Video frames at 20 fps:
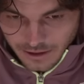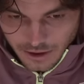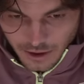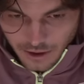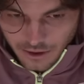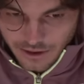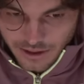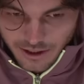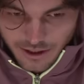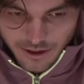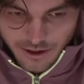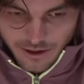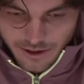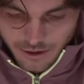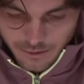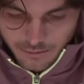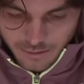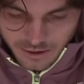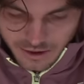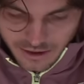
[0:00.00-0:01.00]
turned it
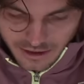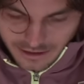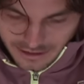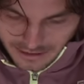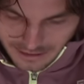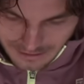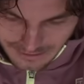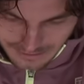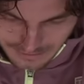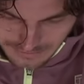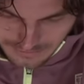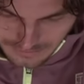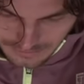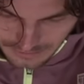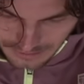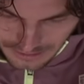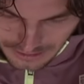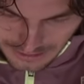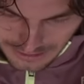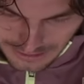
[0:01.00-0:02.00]
on, almost like
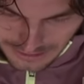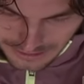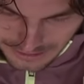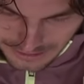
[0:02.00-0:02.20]
was in